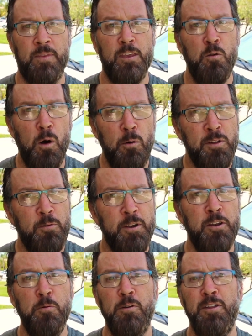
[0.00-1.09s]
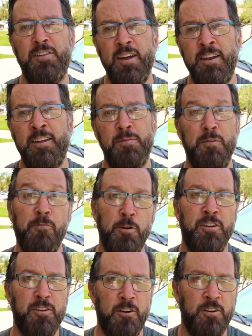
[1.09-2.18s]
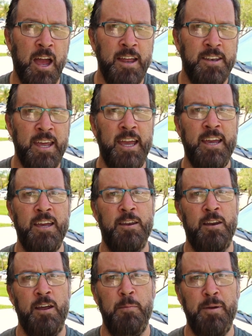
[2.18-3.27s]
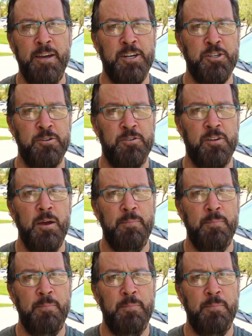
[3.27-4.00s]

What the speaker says: you always want to know where the sun is before you start taking pictures,